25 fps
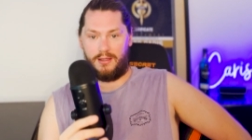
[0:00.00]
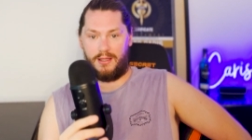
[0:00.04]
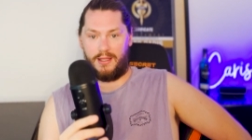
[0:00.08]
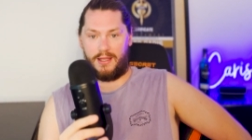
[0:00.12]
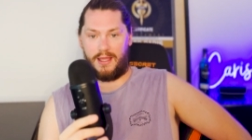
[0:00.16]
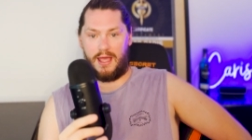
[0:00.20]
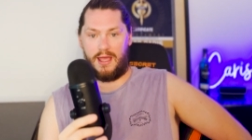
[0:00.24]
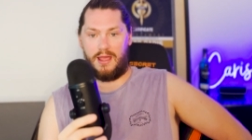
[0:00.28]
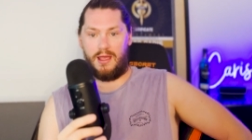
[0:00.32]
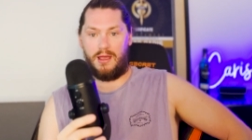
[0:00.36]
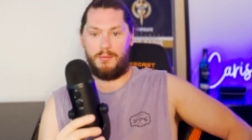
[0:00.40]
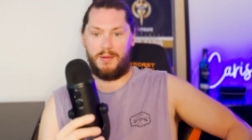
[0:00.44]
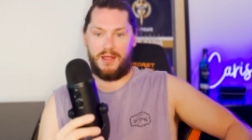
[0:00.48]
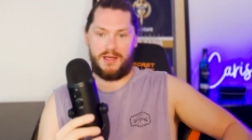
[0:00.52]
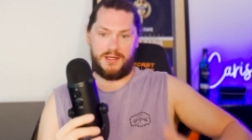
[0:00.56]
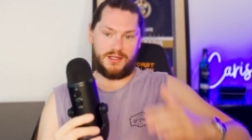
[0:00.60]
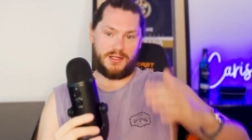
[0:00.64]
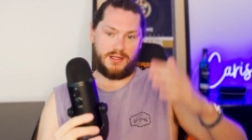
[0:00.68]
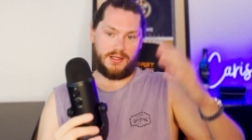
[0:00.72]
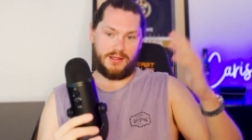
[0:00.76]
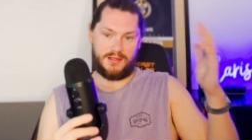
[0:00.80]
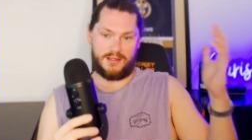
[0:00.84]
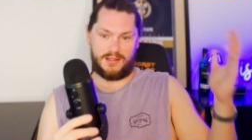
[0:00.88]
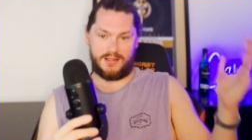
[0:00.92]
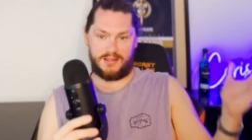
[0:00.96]
Okay, I
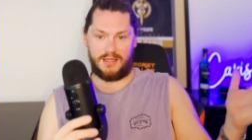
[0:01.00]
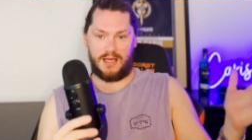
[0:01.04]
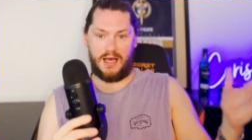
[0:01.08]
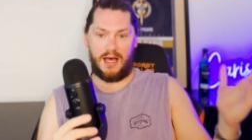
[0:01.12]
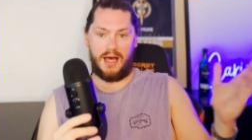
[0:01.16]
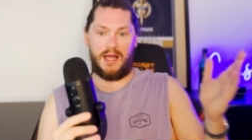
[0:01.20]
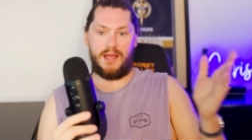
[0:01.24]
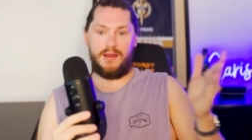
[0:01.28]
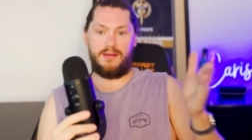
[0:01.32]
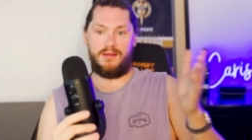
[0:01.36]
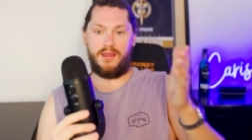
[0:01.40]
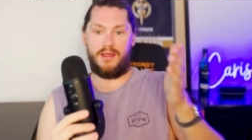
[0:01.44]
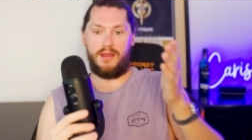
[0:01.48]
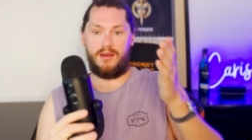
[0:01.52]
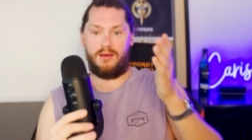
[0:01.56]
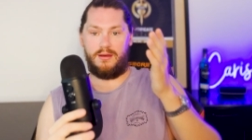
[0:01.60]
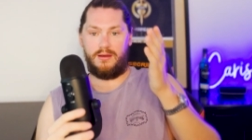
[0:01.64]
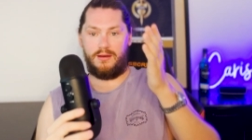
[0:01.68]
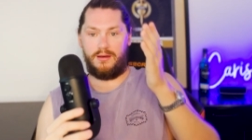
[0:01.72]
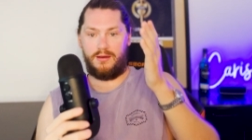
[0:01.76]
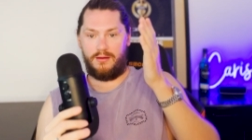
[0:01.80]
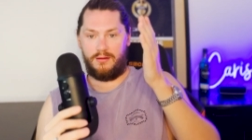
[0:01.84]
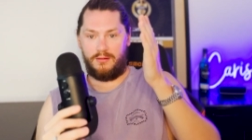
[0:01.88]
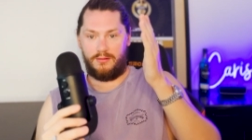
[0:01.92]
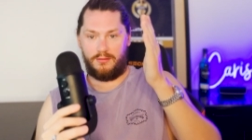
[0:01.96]
mentioned at the start that,
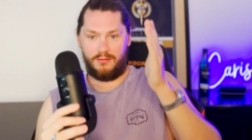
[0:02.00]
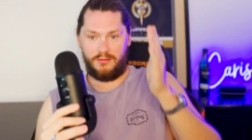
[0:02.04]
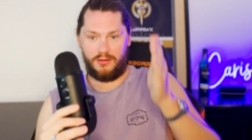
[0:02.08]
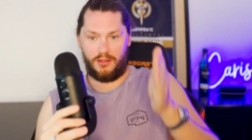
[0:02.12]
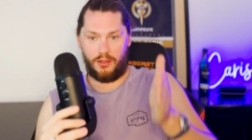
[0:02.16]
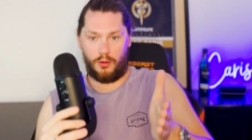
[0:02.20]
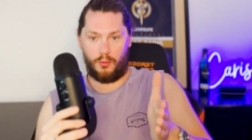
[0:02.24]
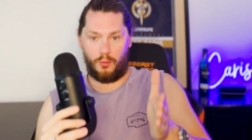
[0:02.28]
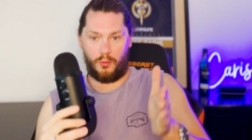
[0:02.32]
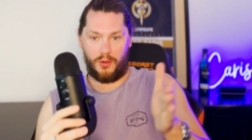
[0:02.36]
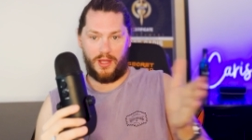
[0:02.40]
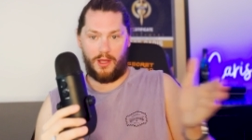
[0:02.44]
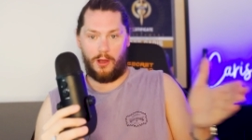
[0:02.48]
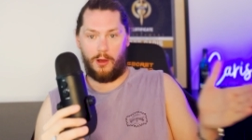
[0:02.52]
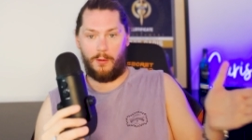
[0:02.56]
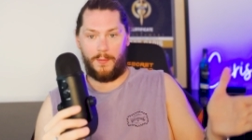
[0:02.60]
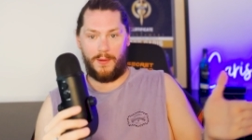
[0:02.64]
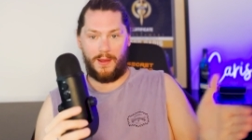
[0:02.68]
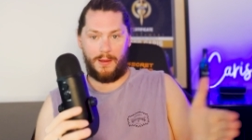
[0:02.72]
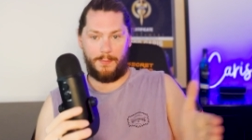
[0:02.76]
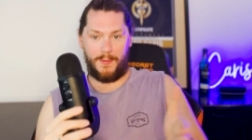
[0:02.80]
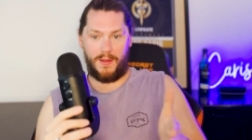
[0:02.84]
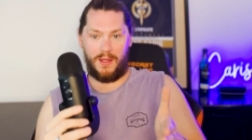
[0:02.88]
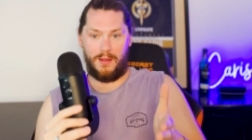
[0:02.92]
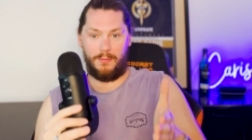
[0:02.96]
you know, we help
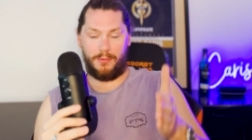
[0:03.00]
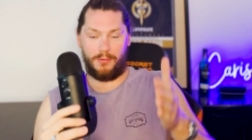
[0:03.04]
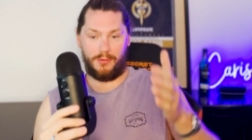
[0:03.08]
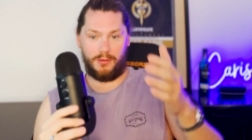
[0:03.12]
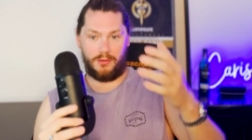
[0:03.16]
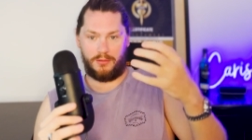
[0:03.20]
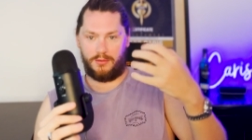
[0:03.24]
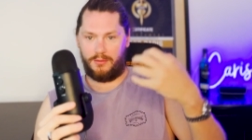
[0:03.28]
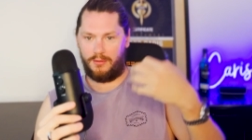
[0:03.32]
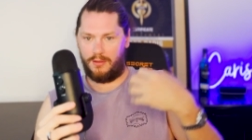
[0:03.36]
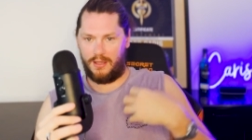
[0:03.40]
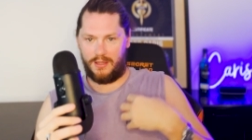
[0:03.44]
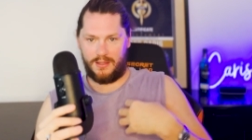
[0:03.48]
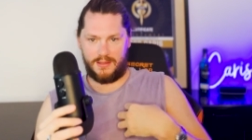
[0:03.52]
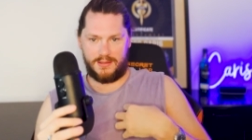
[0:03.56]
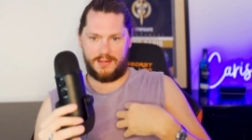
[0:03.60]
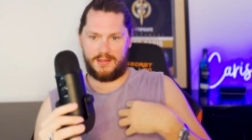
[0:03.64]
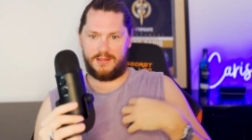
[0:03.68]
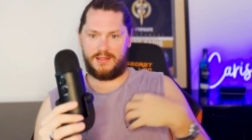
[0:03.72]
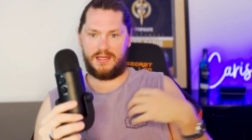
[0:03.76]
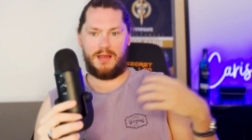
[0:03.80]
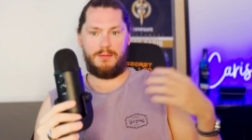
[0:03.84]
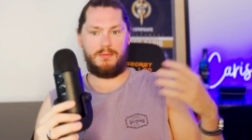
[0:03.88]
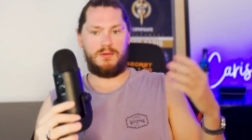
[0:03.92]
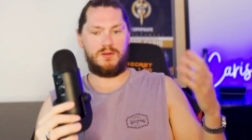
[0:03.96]
our people, and, and it's the
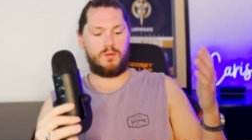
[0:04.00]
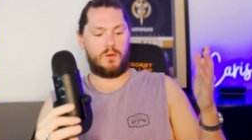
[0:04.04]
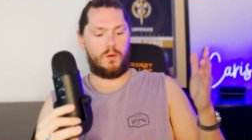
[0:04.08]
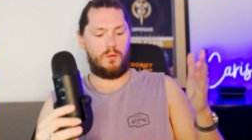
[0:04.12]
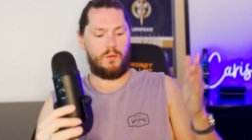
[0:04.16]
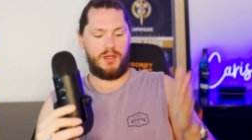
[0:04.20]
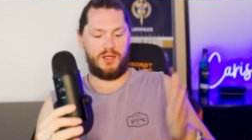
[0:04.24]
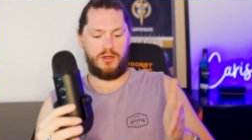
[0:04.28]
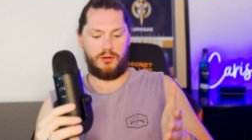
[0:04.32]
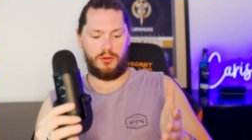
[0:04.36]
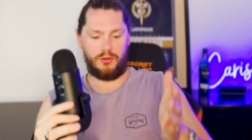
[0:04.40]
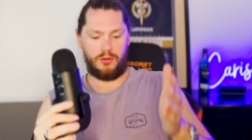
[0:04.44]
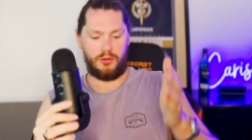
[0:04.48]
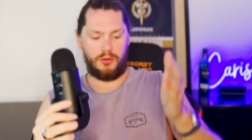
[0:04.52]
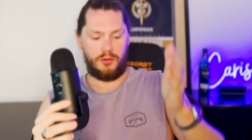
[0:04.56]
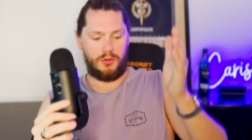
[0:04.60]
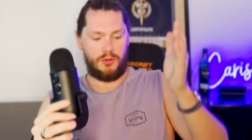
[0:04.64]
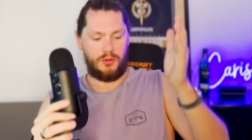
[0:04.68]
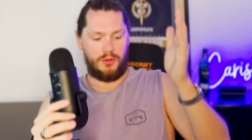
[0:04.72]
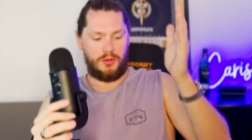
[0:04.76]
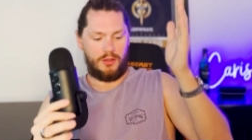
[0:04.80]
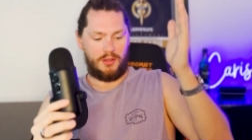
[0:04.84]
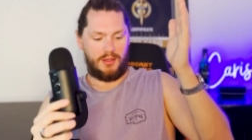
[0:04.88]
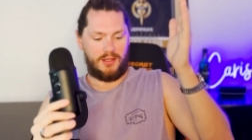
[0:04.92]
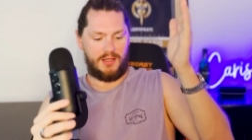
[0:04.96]
same as what we do,
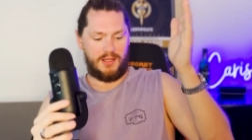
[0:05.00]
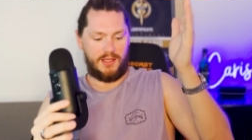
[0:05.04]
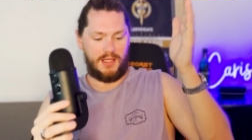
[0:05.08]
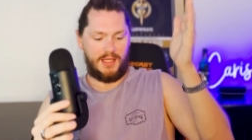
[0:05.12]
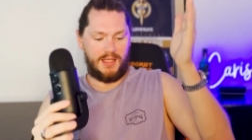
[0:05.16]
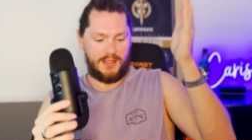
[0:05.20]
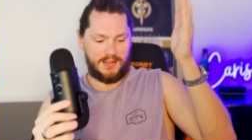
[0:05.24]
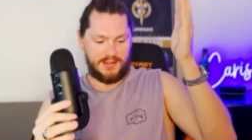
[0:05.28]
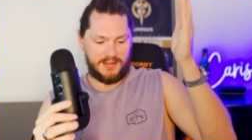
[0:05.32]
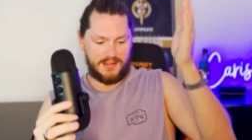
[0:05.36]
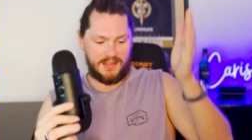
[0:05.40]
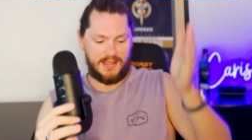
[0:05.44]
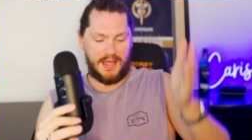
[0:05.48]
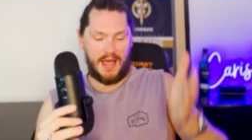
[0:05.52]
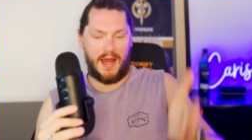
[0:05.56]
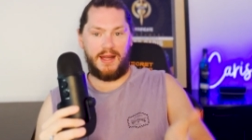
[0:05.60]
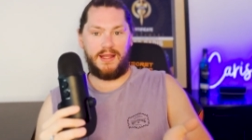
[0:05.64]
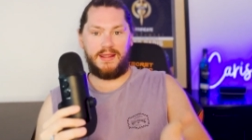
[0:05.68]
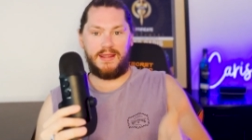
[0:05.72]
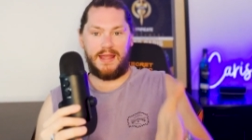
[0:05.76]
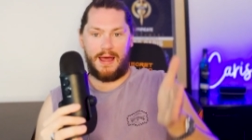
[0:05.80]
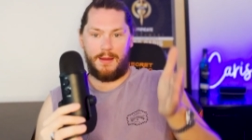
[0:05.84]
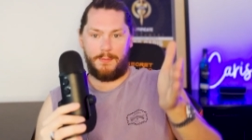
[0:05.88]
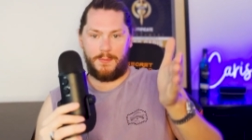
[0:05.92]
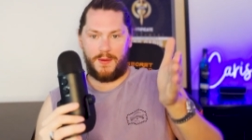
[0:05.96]
is
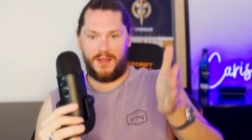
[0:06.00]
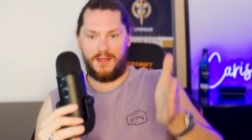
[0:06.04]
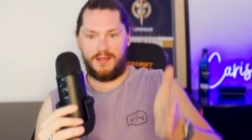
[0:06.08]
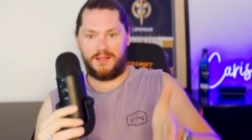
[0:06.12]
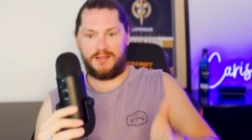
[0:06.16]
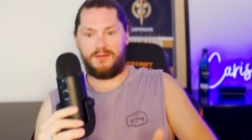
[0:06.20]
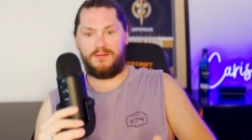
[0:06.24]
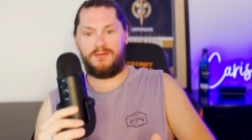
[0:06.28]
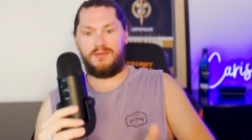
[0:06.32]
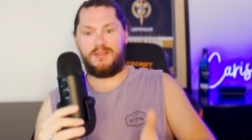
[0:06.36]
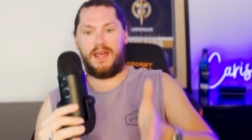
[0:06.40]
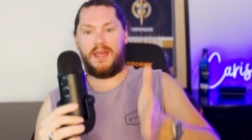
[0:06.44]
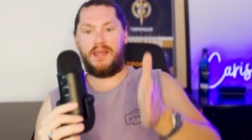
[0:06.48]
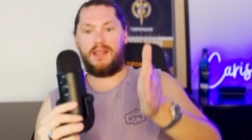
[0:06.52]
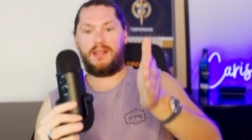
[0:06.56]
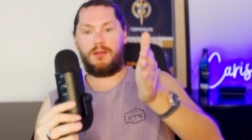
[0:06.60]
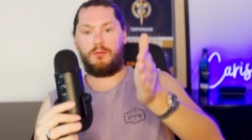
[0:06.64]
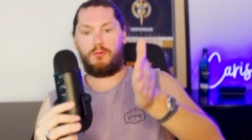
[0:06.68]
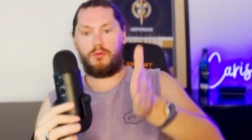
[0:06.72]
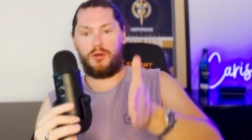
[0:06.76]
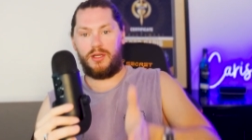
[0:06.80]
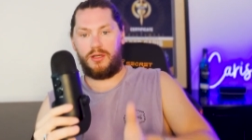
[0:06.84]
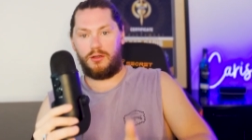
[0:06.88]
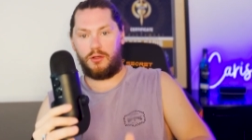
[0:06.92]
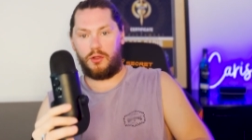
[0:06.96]
getting that piece of daily
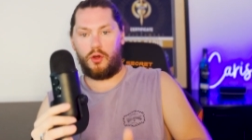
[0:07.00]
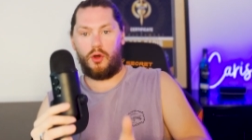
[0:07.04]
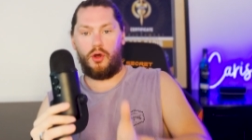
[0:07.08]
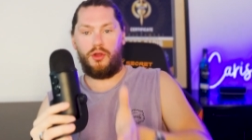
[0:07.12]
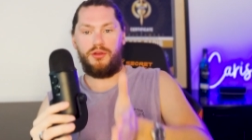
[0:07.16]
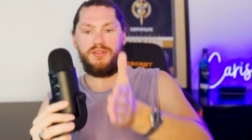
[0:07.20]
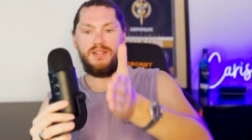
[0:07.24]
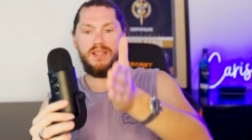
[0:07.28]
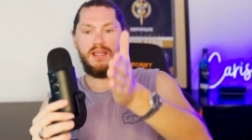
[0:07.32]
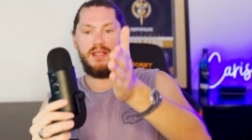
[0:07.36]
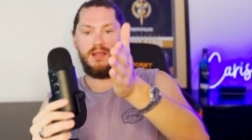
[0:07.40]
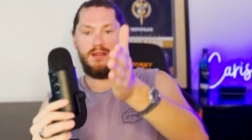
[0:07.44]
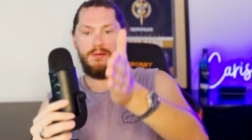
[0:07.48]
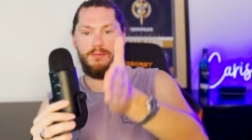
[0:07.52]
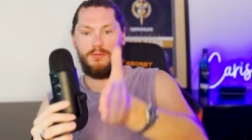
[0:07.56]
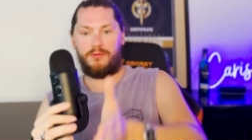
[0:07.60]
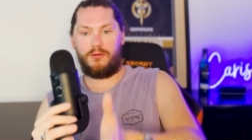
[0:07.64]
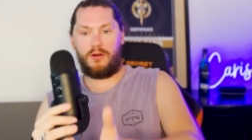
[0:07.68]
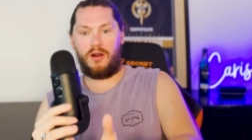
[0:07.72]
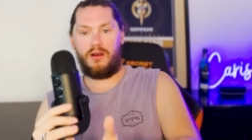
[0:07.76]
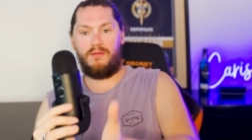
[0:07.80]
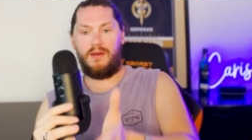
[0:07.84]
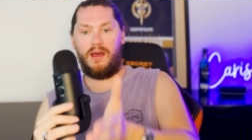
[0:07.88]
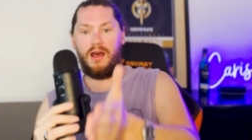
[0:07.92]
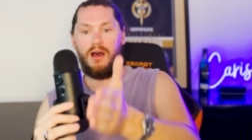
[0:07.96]
written content in
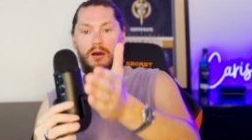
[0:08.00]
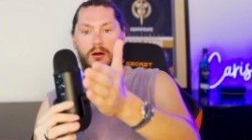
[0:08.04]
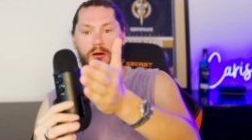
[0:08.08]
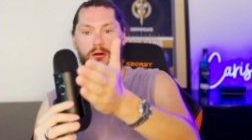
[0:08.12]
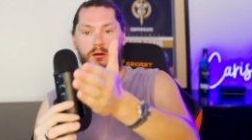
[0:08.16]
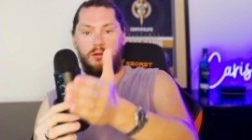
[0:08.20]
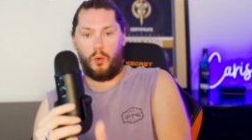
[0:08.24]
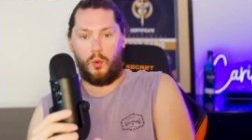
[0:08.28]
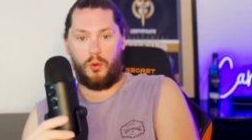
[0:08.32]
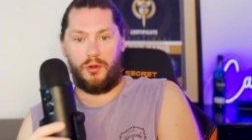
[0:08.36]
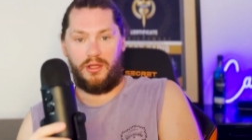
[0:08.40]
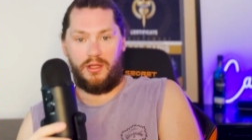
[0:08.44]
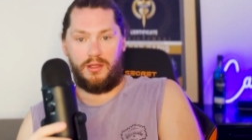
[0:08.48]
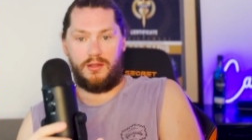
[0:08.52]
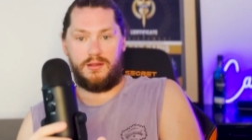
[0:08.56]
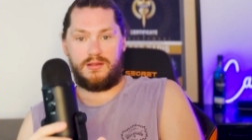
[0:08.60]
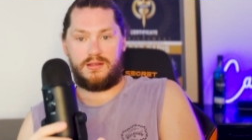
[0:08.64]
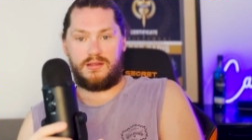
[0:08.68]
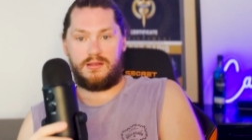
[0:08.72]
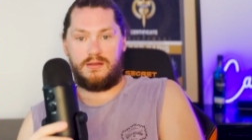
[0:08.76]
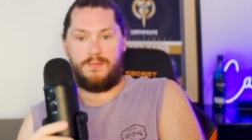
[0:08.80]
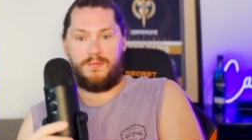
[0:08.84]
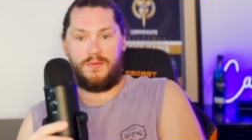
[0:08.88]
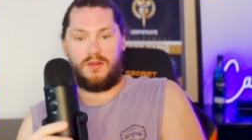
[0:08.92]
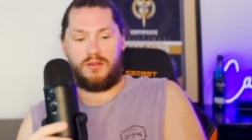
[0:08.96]
front of our
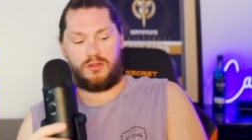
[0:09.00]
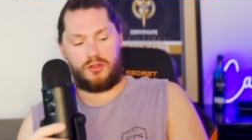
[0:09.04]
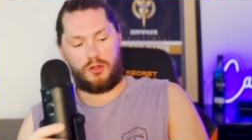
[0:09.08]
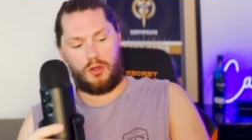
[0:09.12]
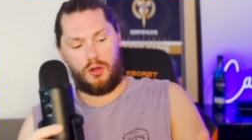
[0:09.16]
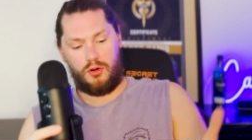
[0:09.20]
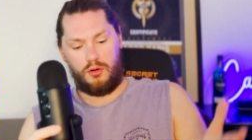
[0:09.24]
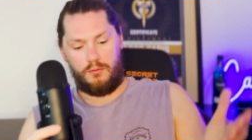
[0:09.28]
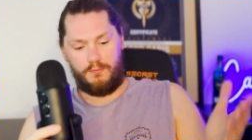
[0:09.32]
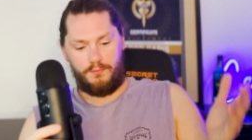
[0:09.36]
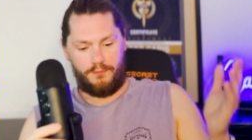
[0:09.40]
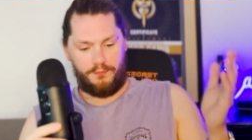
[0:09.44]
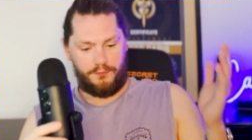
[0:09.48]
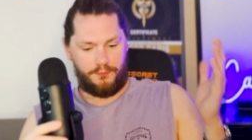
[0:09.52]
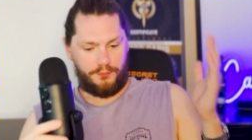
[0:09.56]
audience. So